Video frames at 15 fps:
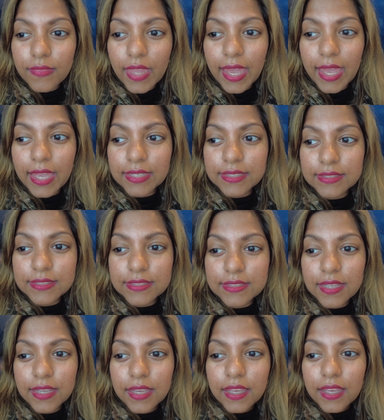and
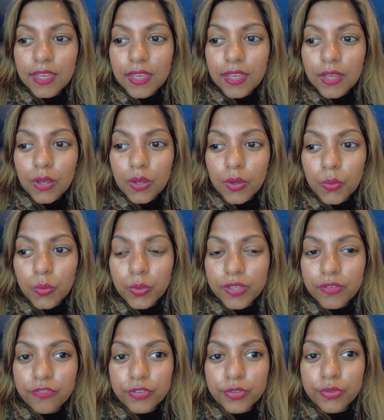
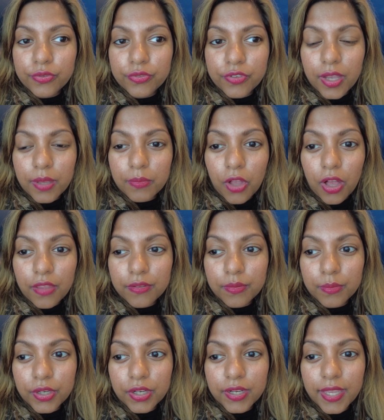we flew from
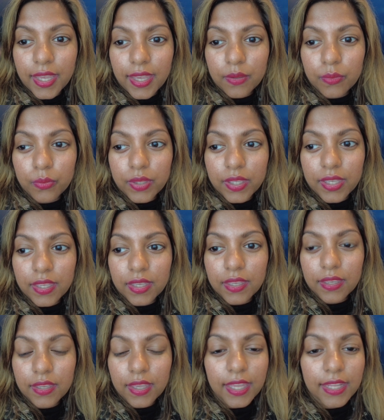Gothenburg and we
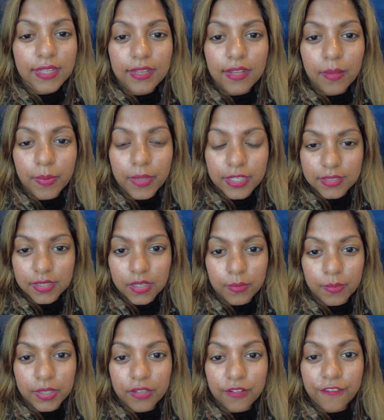ended up in
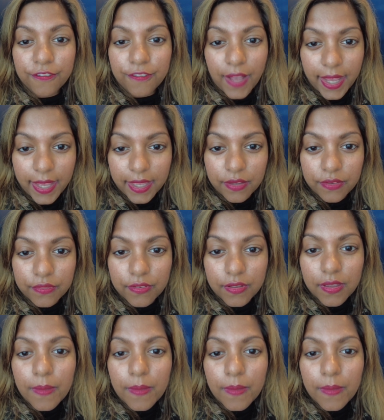Terminal 5,